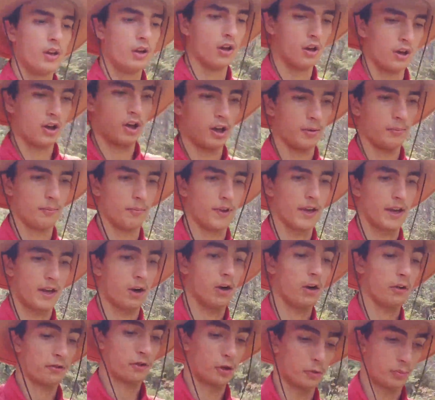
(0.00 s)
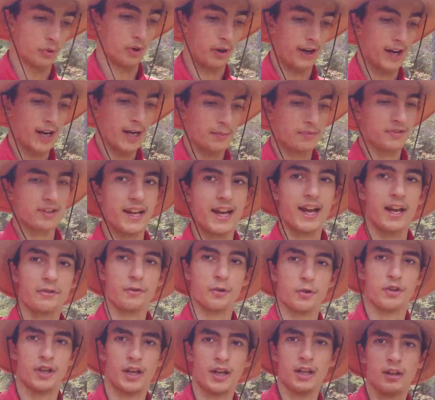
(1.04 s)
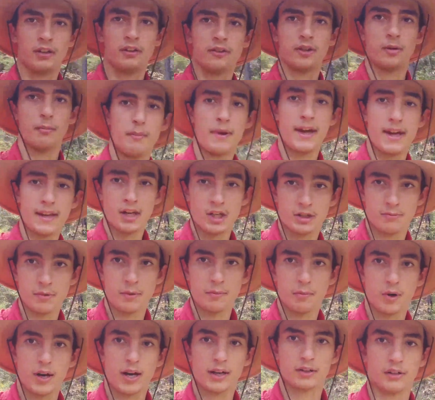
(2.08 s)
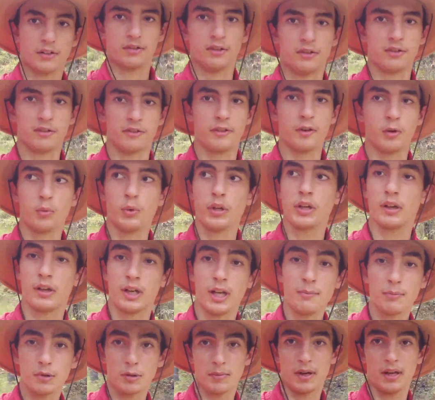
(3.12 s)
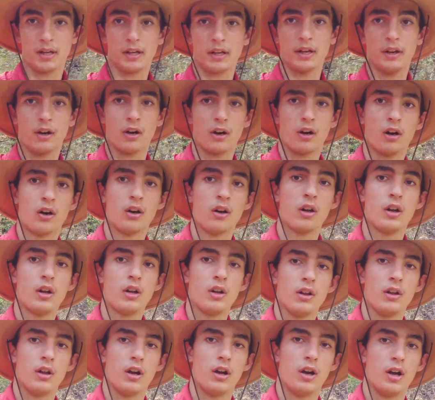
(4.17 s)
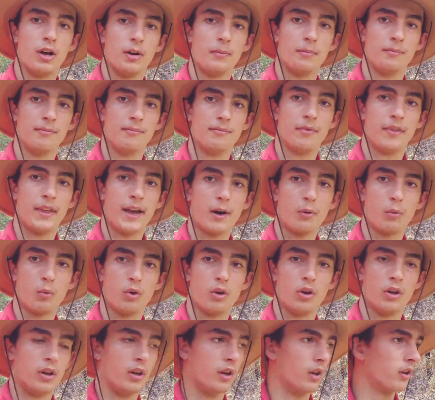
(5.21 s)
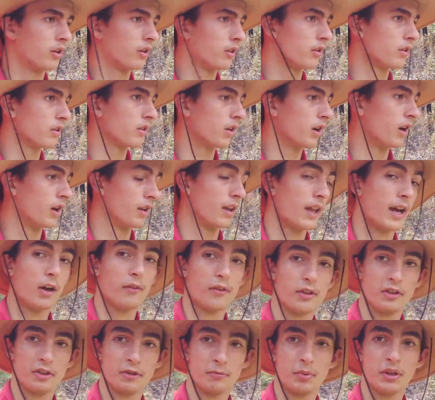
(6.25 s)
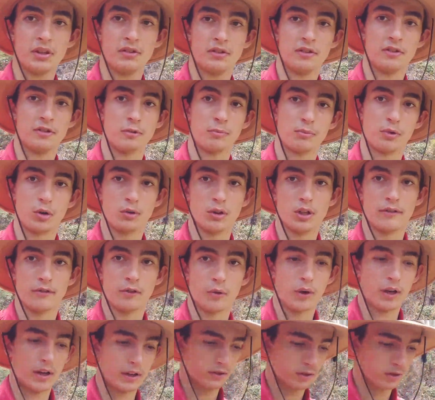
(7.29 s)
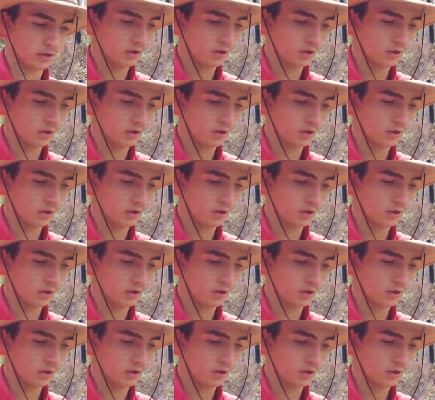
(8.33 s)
and also perhaps ascertain some management practices that we could implement here that would allow these species to proliferate,